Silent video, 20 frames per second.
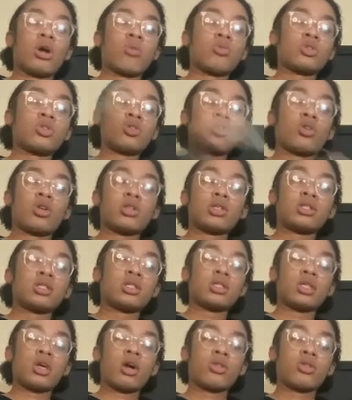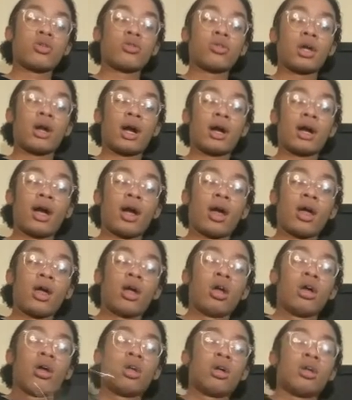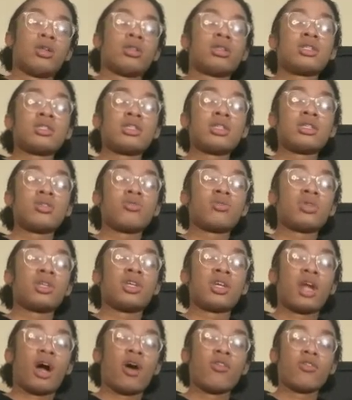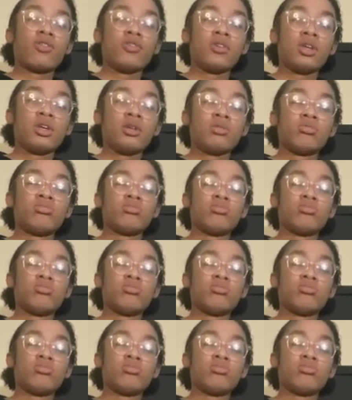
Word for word: i'm gonna show y'all this other thing i got this isn't really an outfit